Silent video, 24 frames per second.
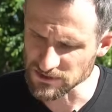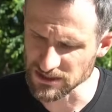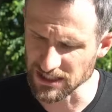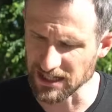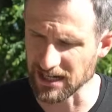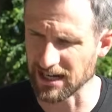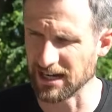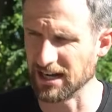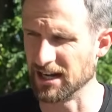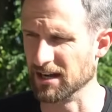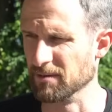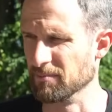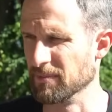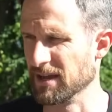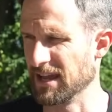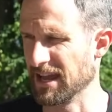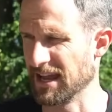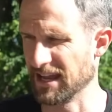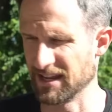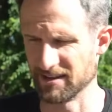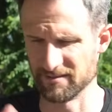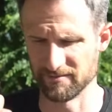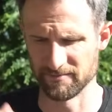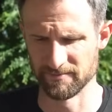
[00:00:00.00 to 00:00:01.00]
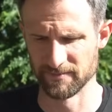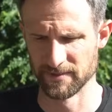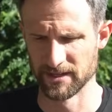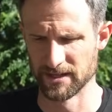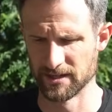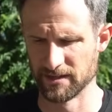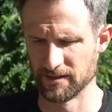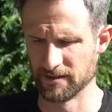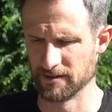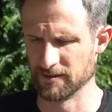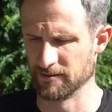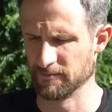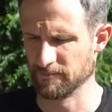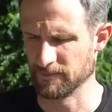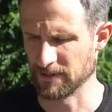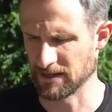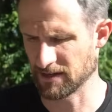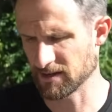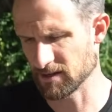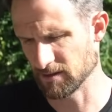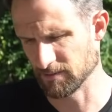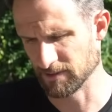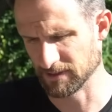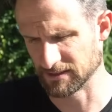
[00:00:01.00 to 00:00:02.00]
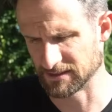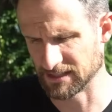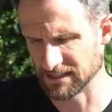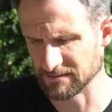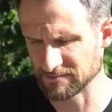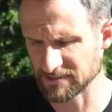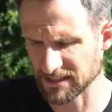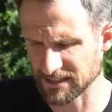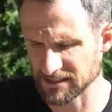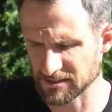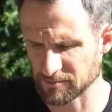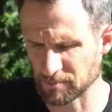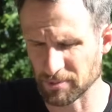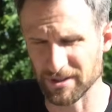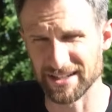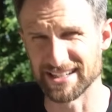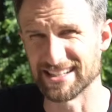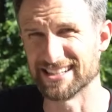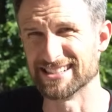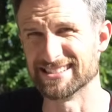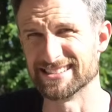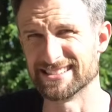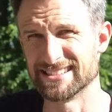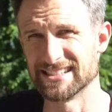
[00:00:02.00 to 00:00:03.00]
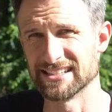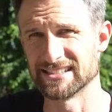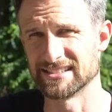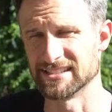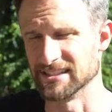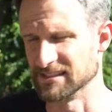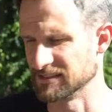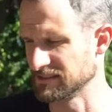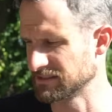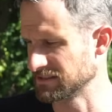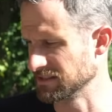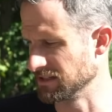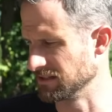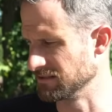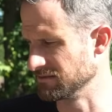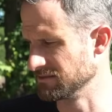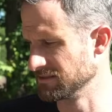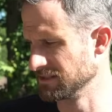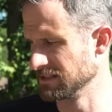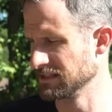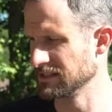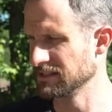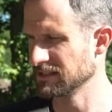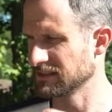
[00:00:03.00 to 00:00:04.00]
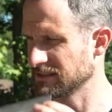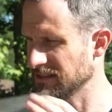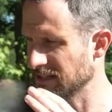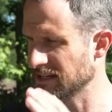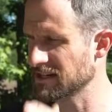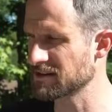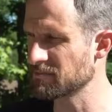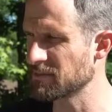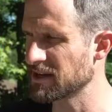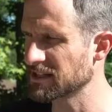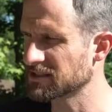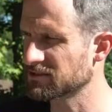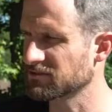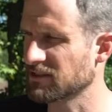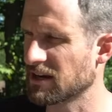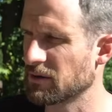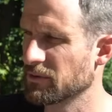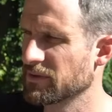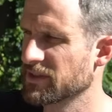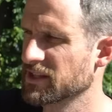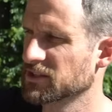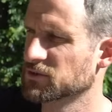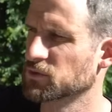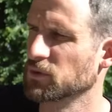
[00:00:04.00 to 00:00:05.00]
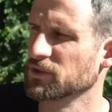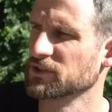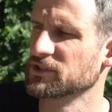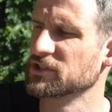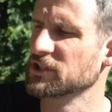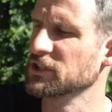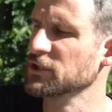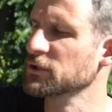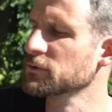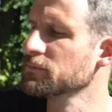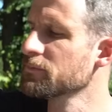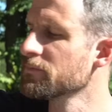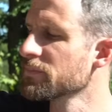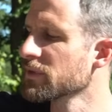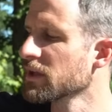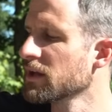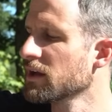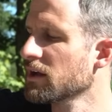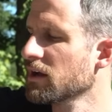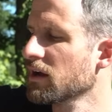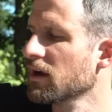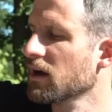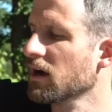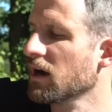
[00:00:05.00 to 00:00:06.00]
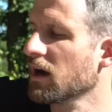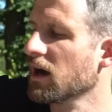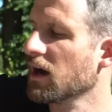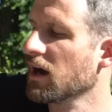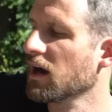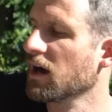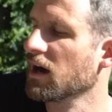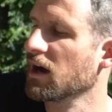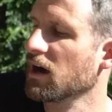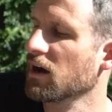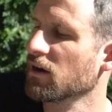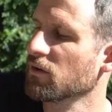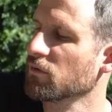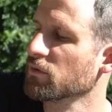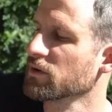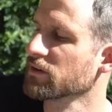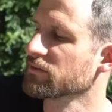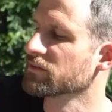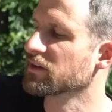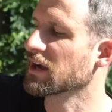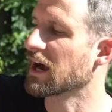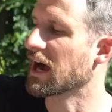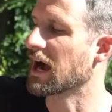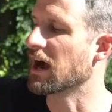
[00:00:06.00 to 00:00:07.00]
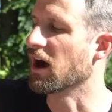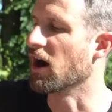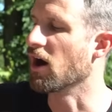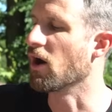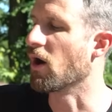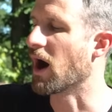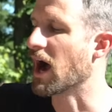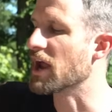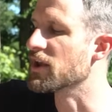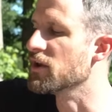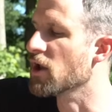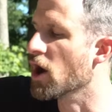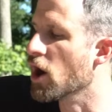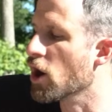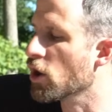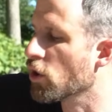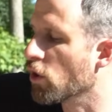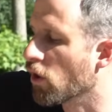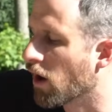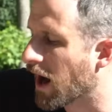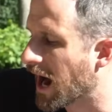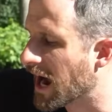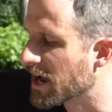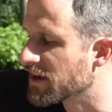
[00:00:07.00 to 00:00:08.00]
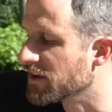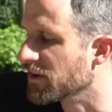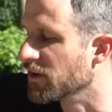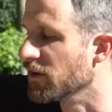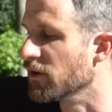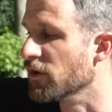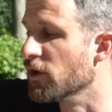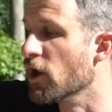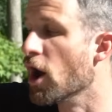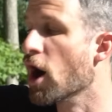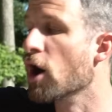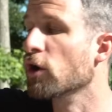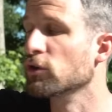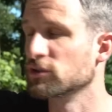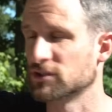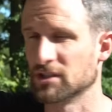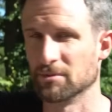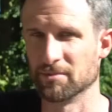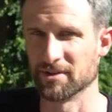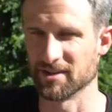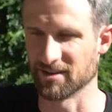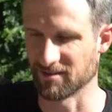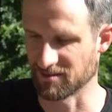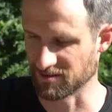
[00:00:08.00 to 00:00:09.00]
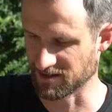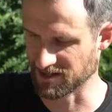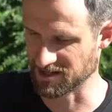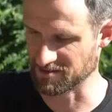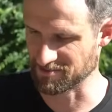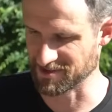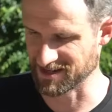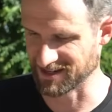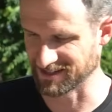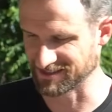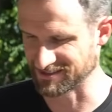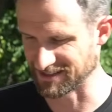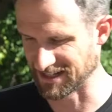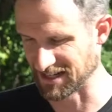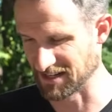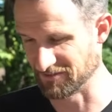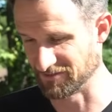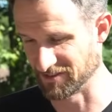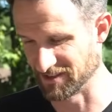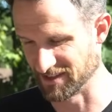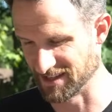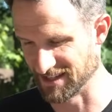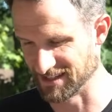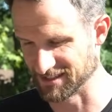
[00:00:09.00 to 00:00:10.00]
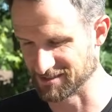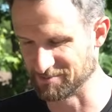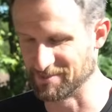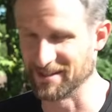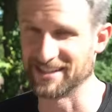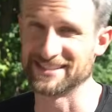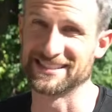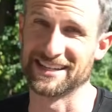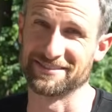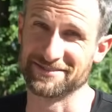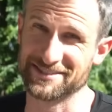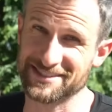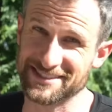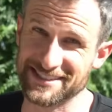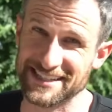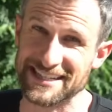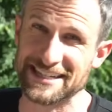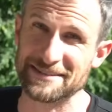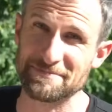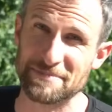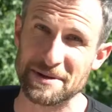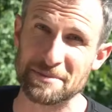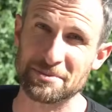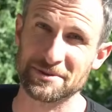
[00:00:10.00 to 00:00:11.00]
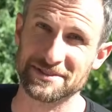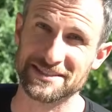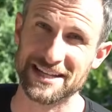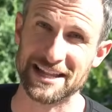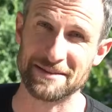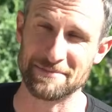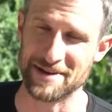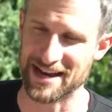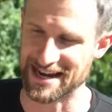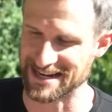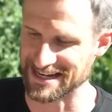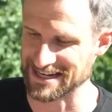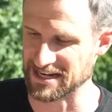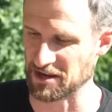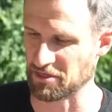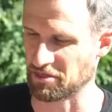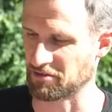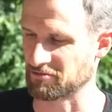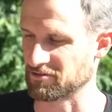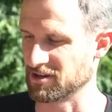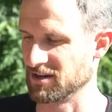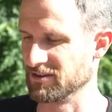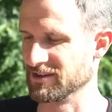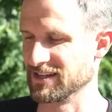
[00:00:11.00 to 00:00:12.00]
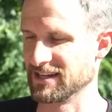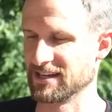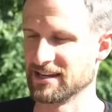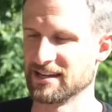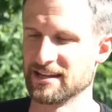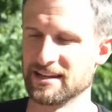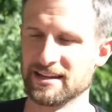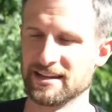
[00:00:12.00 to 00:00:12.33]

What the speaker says: and I don't know, it seems like it's pretty consistent, so excited to mess around with this one too. We've got, oh, I know some of y'all are going to be excited for this, because I've seen people telling me I need to throw it.